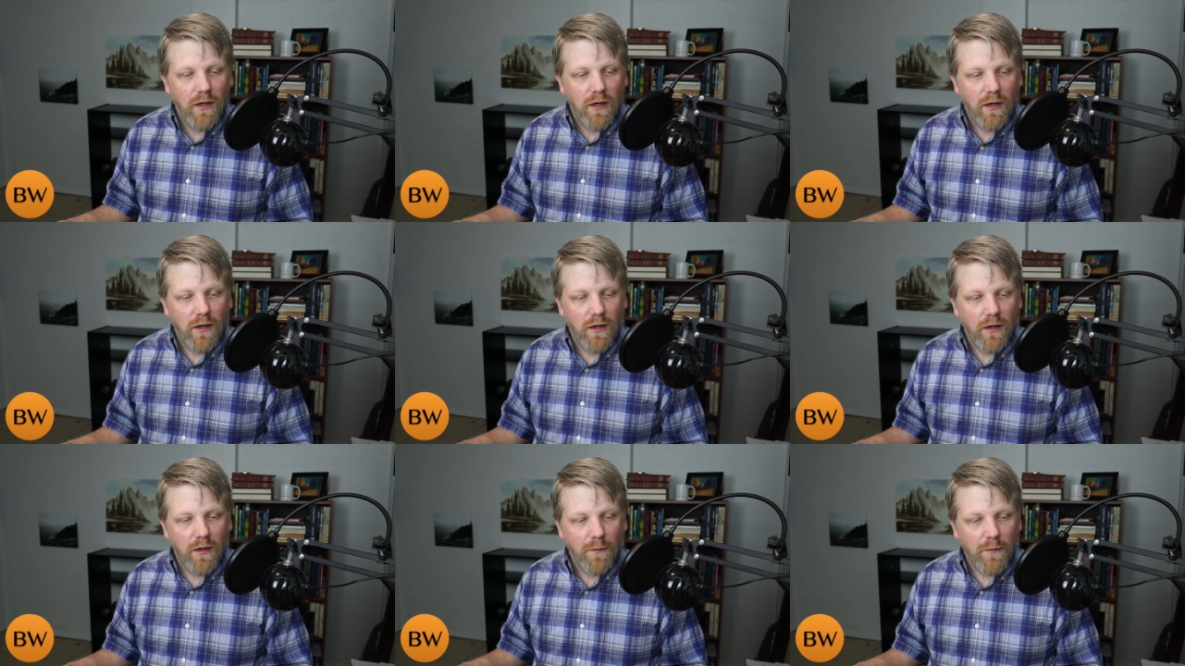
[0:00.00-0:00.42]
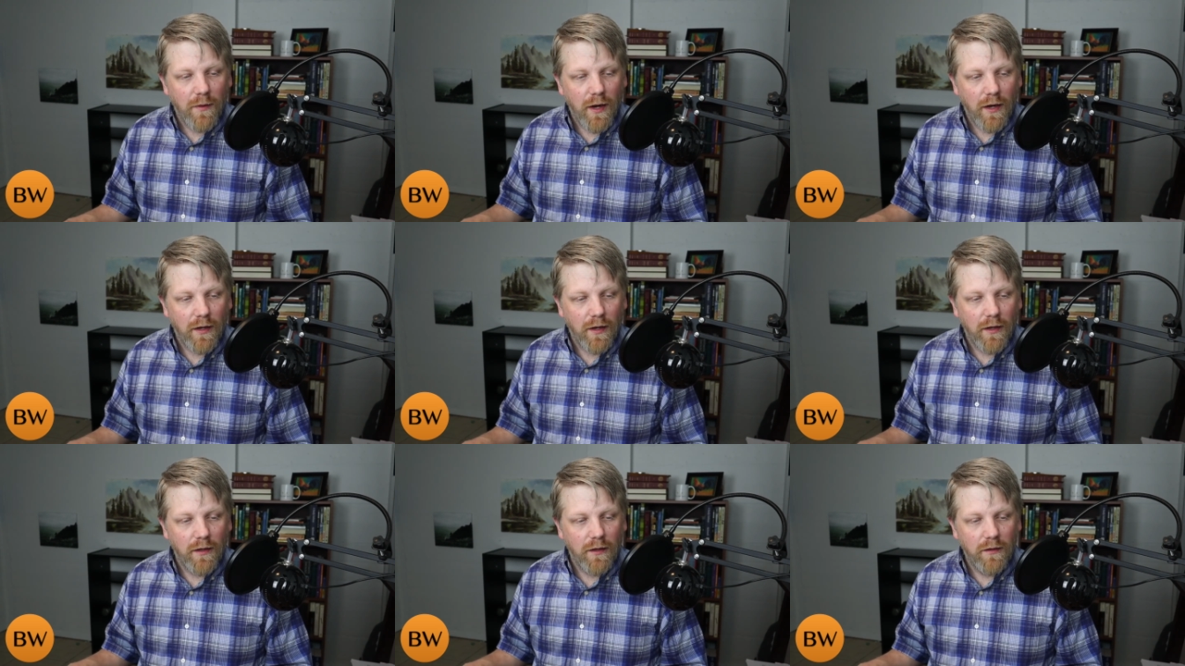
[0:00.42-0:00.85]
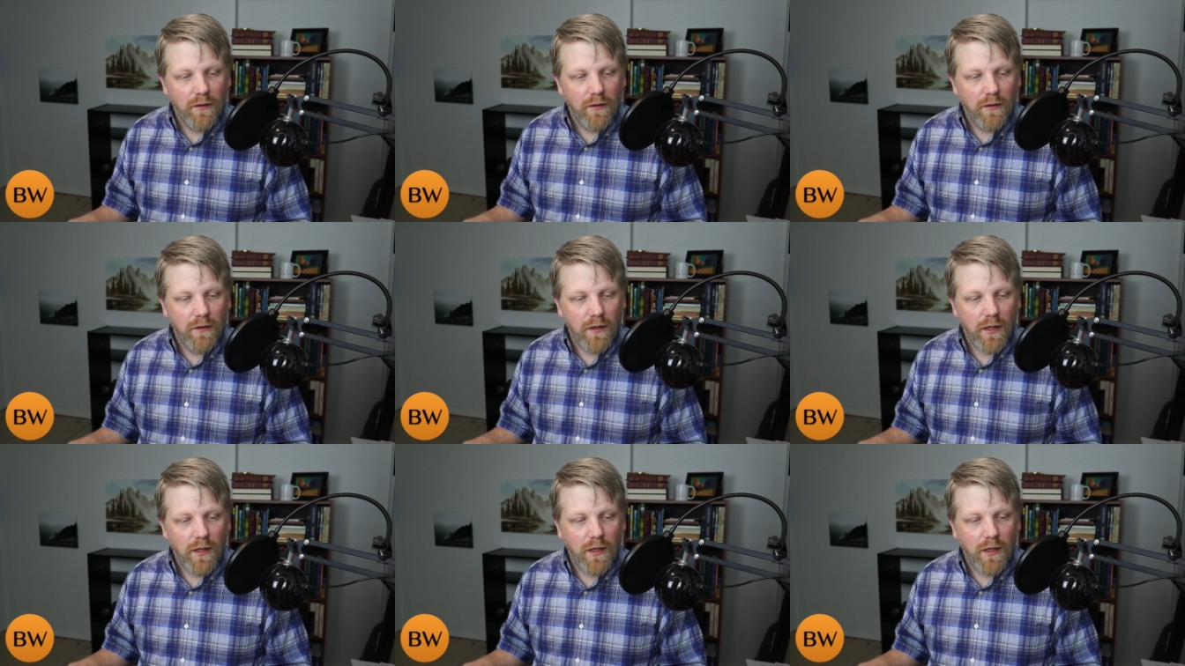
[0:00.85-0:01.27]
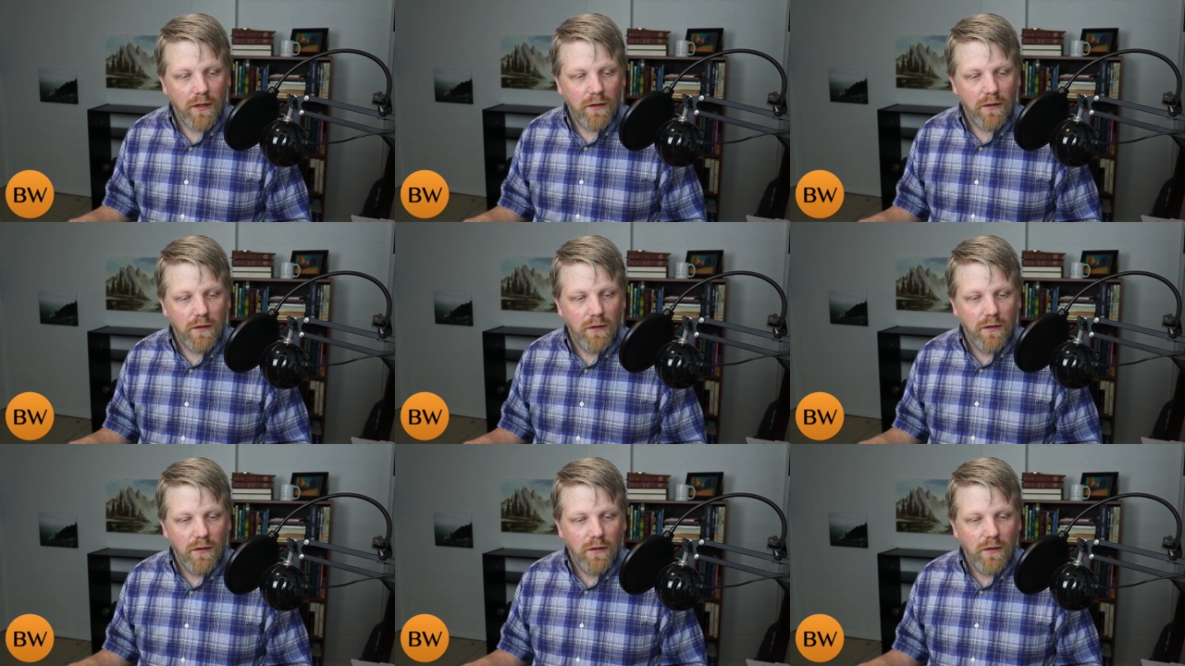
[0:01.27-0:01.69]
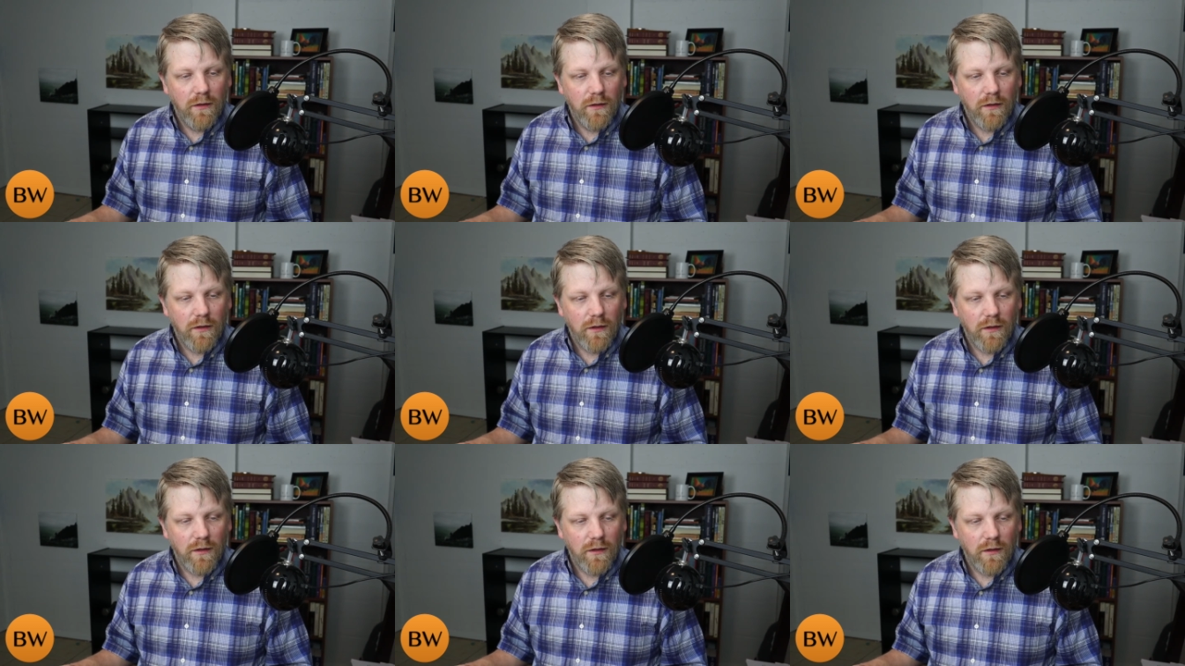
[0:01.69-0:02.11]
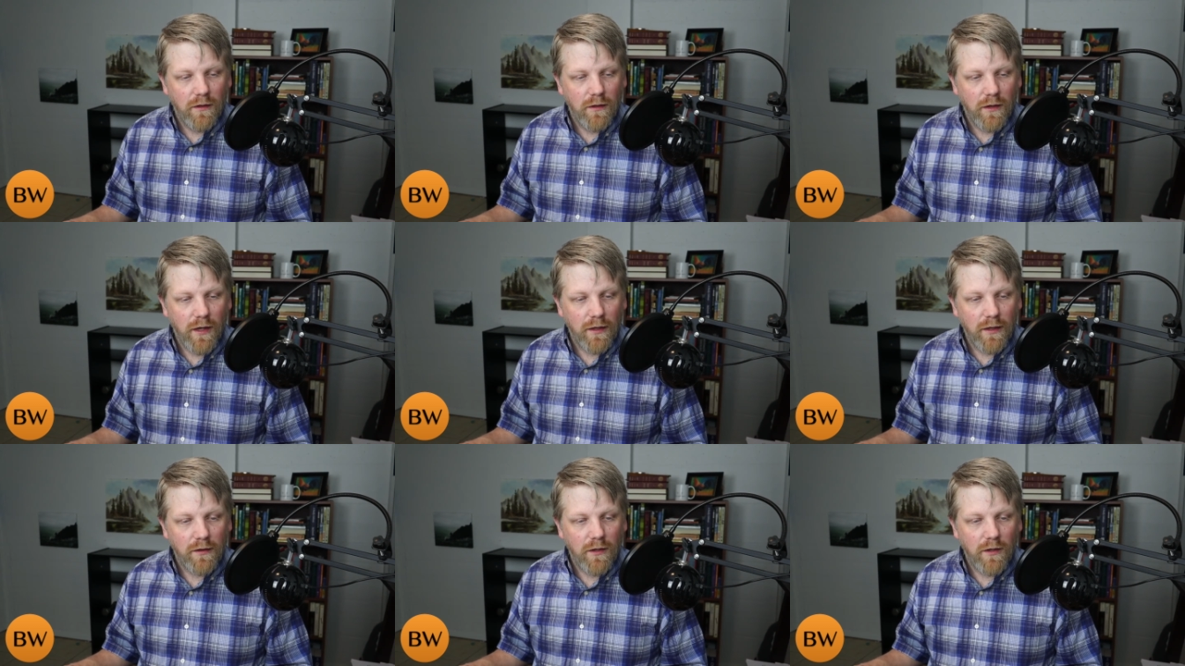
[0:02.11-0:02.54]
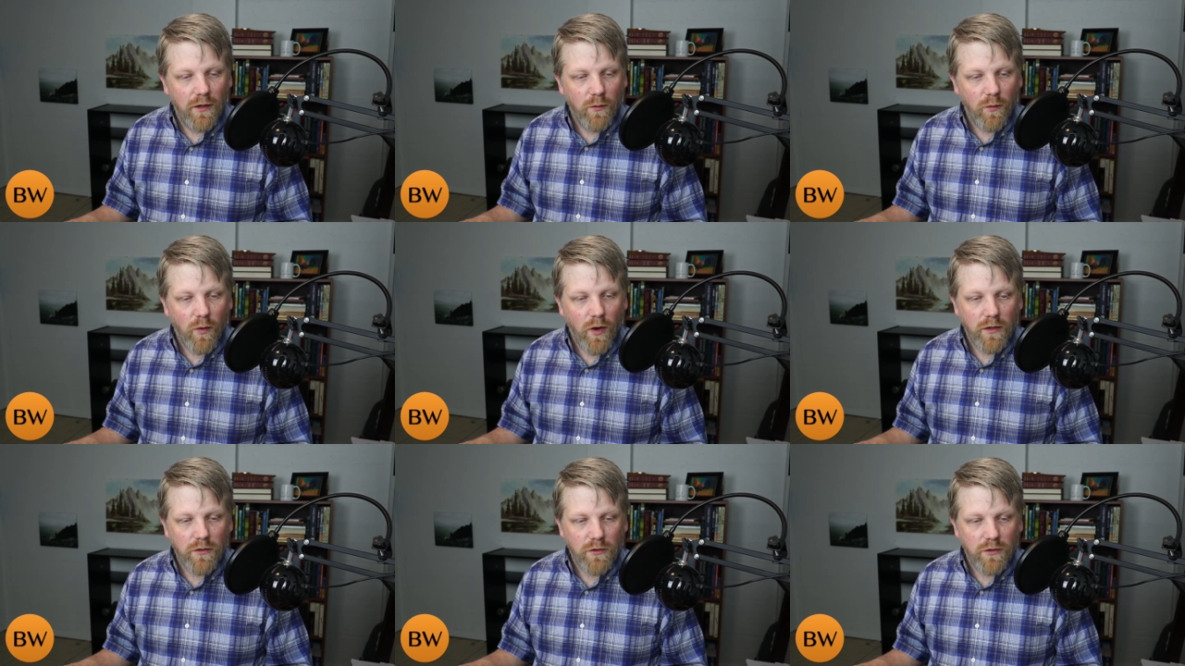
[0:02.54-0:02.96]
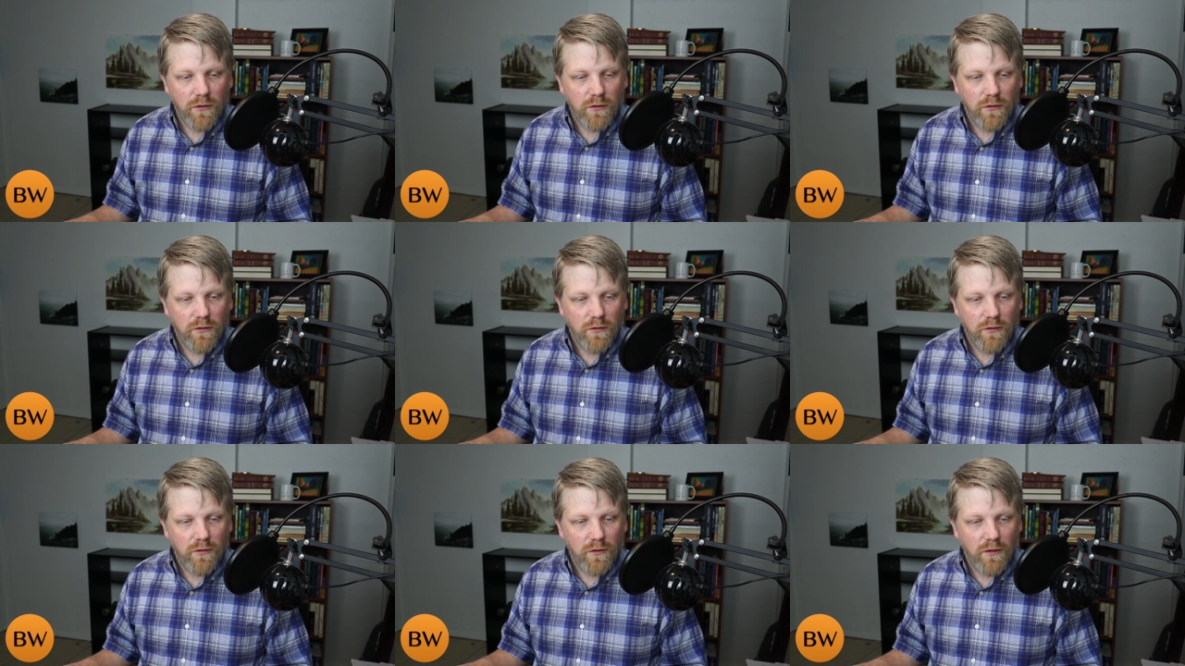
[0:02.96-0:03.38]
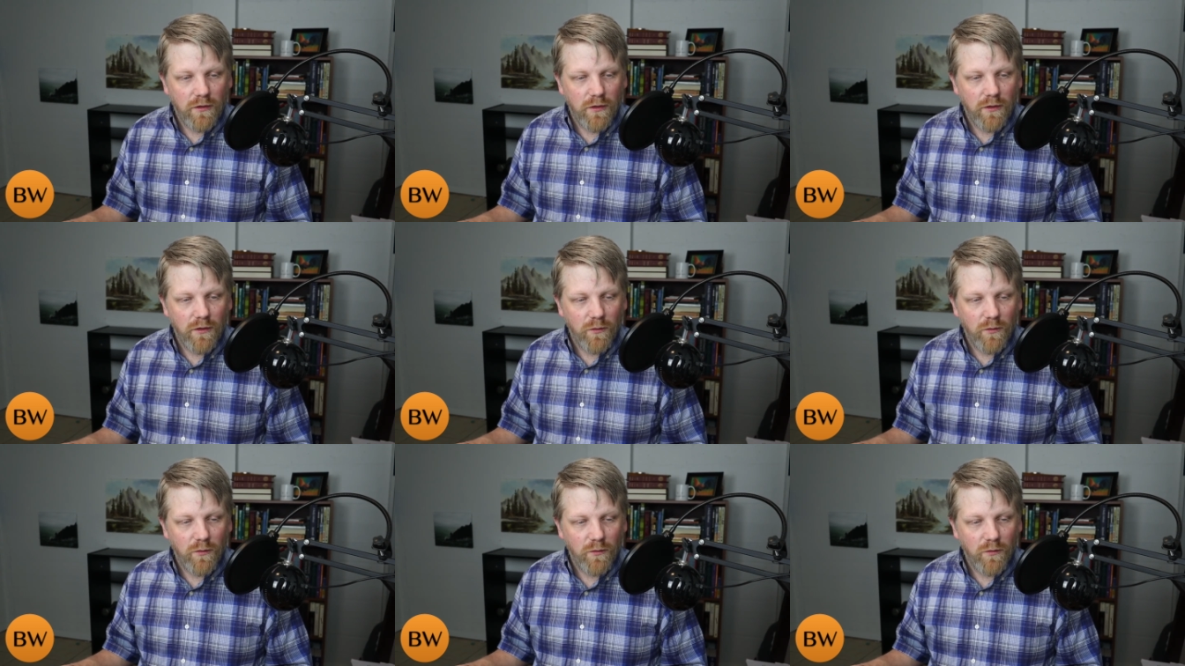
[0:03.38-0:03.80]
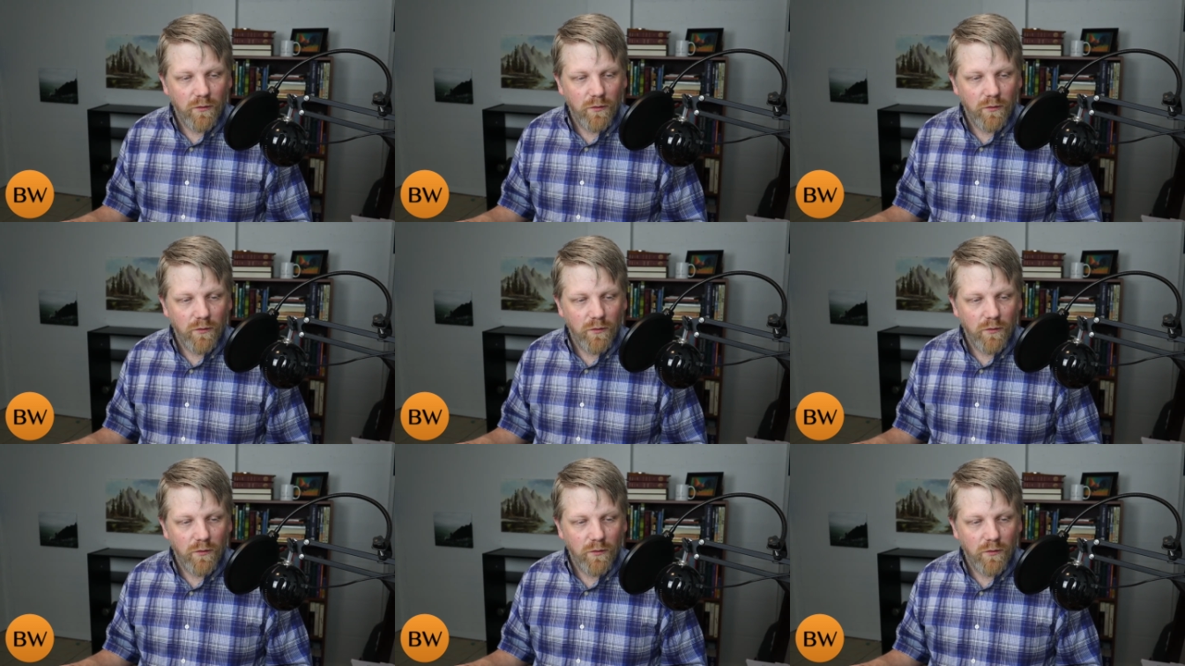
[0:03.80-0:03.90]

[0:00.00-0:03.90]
Um, I think uh, Anthony Rogers' uh,